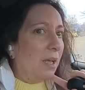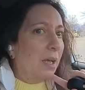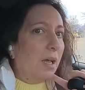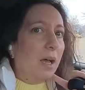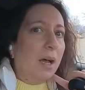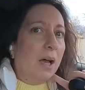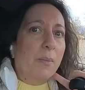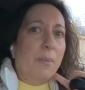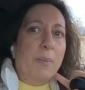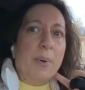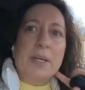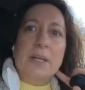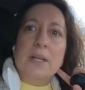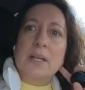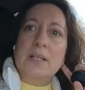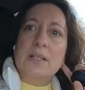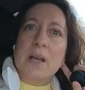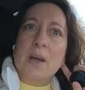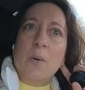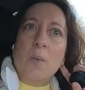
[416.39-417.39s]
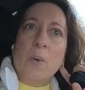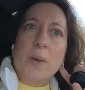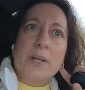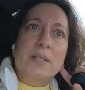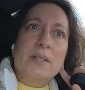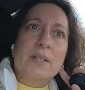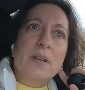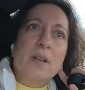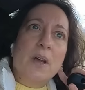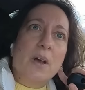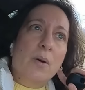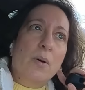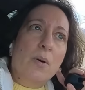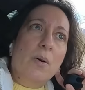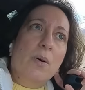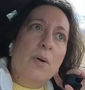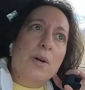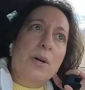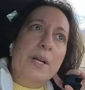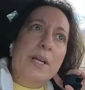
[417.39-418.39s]
but it's a wet snow,
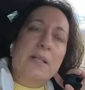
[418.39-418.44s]
or